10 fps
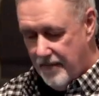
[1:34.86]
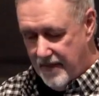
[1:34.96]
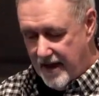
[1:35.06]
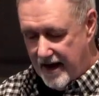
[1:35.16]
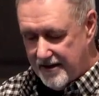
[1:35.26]

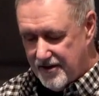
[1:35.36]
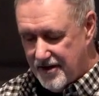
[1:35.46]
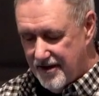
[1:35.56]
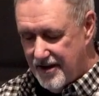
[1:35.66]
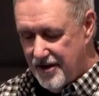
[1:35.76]
That's
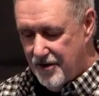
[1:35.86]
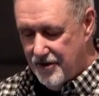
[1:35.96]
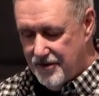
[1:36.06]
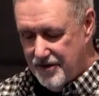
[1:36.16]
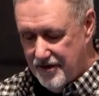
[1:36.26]

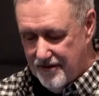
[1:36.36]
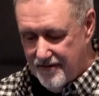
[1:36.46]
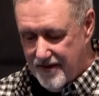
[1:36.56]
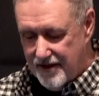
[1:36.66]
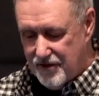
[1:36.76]
huge.
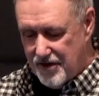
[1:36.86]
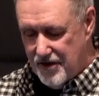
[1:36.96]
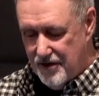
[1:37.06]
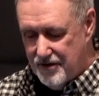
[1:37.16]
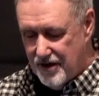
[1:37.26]
That's
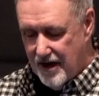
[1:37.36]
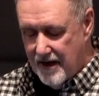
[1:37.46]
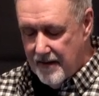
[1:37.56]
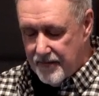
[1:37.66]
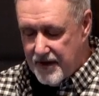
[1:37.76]
huge.
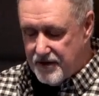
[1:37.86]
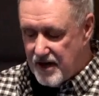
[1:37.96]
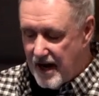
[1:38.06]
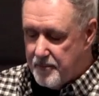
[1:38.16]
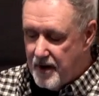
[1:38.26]
The
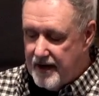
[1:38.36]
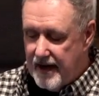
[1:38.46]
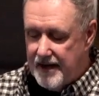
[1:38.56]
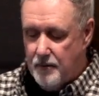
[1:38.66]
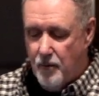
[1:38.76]
chapter
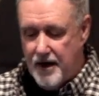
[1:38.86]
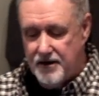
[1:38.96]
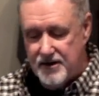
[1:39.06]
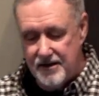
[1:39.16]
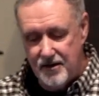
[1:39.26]

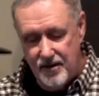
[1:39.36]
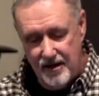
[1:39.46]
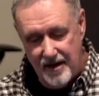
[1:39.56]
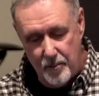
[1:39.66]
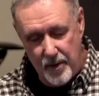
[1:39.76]
gateways into
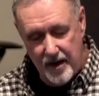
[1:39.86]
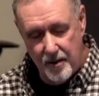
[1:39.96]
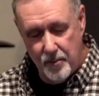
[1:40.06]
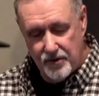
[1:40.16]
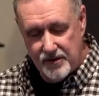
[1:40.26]
the uh,
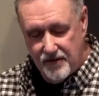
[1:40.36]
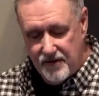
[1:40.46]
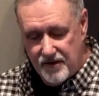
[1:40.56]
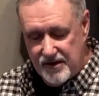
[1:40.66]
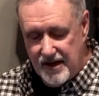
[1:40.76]
parables
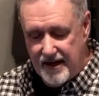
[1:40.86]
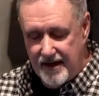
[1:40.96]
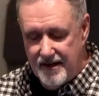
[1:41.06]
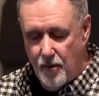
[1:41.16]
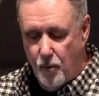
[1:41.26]
of
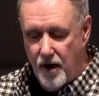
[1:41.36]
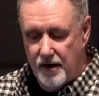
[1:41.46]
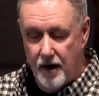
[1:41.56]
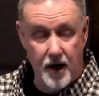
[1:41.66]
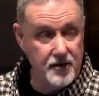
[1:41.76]
seeking the
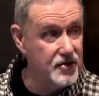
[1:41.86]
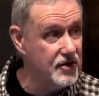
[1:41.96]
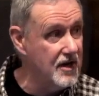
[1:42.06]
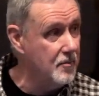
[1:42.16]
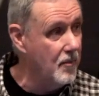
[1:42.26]
one lost
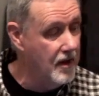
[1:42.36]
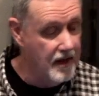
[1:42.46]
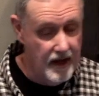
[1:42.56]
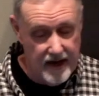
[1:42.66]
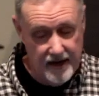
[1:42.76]
sheep
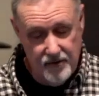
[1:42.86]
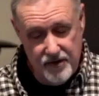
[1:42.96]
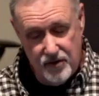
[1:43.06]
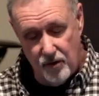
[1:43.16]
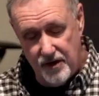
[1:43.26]
and
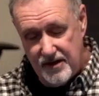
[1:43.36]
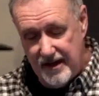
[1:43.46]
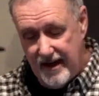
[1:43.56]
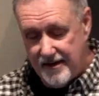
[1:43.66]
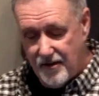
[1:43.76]

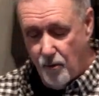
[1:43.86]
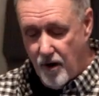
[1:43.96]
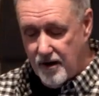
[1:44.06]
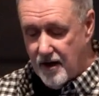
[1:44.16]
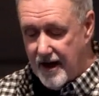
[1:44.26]
rejoicing at the
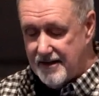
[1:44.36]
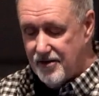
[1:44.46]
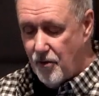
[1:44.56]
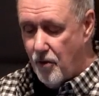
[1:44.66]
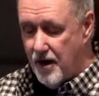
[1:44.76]
one
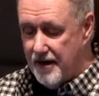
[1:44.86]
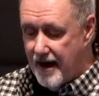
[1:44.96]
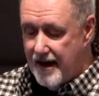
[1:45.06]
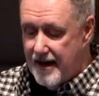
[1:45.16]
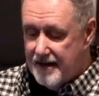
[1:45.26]
lost coin,
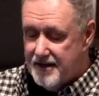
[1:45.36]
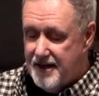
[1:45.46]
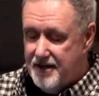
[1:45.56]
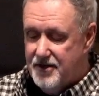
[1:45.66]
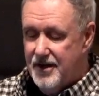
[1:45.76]

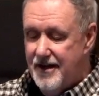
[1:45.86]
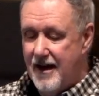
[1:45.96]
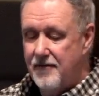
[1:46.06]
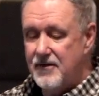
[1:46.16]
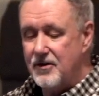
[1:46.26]
teaching
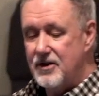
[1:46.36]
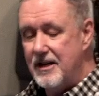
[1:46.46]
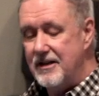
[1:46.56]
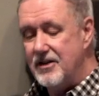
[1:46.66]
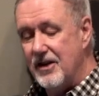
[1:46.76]
after
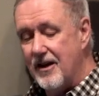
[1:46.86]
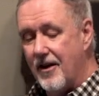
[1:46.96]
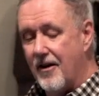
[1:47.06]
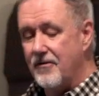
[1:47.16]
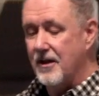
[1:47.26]
teaching
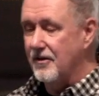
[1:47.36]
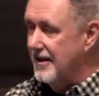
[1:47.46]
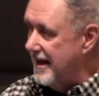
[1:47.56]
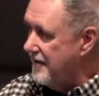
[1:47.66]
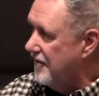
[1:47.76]
on the
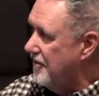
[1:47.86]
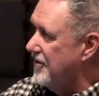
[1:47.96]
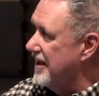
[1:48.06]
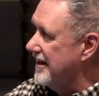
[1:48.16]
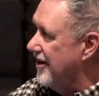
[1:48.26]
level
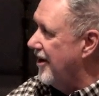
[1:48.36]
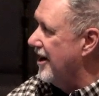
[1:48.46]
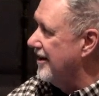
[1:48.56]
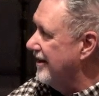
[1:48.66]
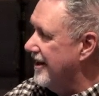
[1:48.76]
that
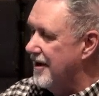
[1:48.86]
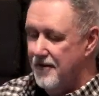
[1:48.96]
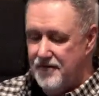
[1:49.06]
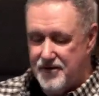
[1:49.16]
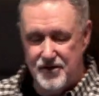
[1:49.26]
God
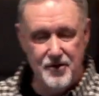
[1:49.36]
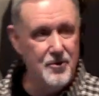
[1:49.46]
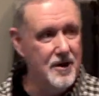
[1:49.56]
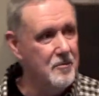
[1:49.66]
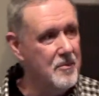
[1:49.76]
loves
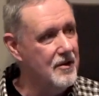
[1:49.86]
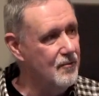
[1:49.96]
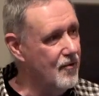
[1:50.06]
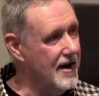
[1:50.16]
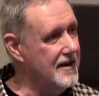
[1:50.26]
you and me,
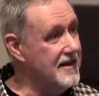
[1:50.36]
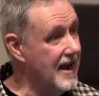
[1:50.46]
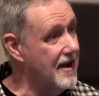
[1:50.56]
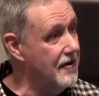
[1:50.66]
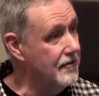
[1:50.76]
right
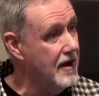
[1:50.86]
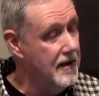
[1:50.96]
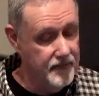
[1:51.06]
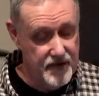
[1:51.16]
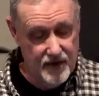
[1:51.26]
down
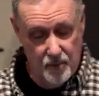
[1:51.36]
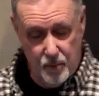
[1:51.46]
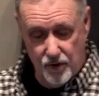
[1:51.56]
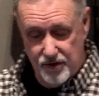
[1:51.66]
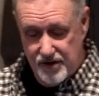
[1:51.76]
to the
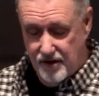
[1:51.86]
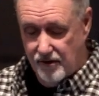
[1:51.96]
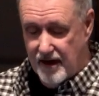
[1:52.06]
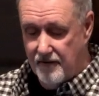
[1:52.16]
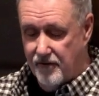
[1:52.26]

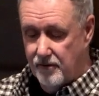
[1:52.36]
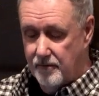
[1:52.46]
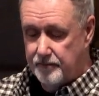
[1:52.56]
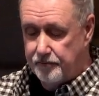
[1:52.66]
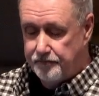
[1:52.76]
personal level.
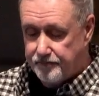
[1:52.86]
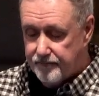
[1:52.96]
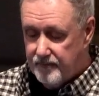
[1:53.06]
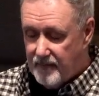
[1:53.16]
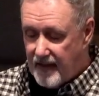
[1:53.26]

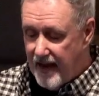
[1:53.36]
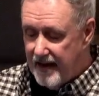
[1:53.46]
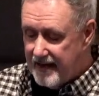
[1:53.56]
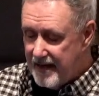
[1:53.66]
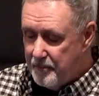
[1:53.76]

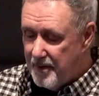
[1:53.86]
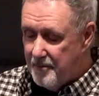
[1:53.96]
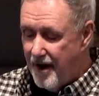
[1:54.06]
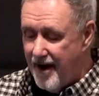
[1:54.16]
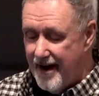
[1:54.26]
And keep in
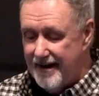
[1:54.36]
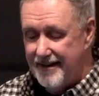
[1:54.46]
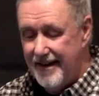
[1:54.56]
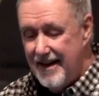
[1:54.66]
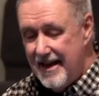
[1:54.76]
mind,
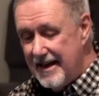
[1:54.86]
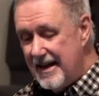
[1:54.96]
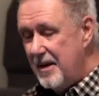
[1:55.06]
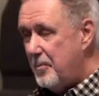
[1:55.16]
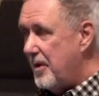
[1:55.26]

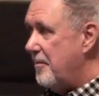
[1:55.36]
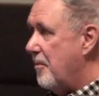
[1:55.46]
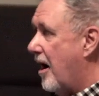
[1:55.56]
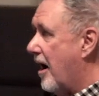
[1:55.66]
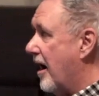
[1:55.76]
keep in
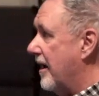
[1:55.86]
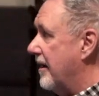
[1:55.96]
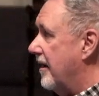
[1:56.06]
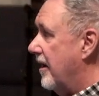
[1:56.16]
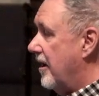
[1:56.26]

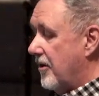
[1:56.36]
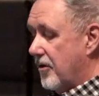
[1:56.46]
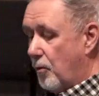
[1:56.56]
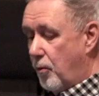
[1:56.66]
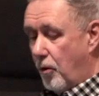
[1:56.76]
mind,
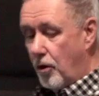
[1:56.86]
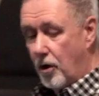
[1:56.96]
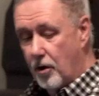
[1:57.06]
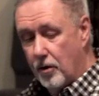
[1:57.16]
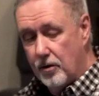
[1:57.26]
the
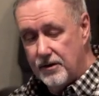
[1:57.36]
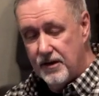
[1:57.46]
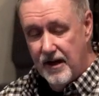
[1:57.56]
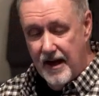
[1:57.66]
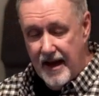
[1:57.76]
world
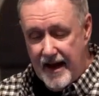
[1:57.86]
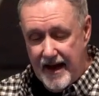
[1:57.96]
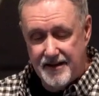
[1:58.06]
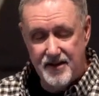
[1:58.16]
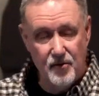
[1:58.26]

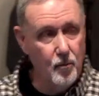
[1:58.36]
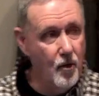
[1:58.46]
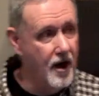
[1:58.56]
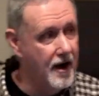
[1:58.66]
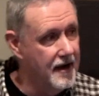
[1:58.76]
as it
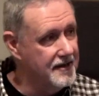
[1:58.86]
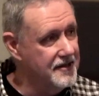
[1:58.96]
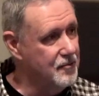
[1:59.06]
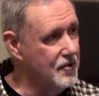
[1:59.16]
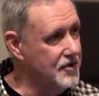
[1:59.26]

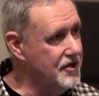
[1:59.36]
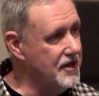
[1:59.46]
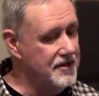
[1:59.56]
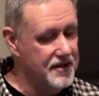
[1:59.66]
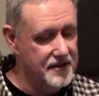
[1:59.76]
was when
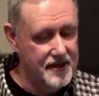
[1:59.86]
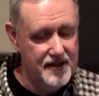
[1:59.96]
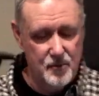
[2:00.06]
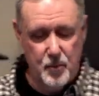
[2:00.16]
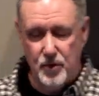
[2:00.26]
Jesus
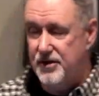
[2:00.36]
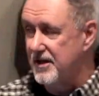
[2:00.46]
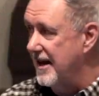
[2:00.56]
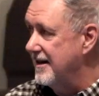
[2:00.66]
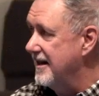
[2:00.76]
is
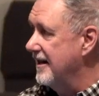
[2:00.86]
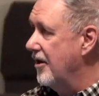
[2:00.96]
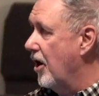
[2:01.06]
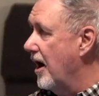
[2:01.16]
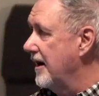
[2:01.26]
presenting
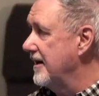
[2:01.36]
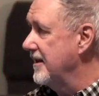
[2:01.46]
God in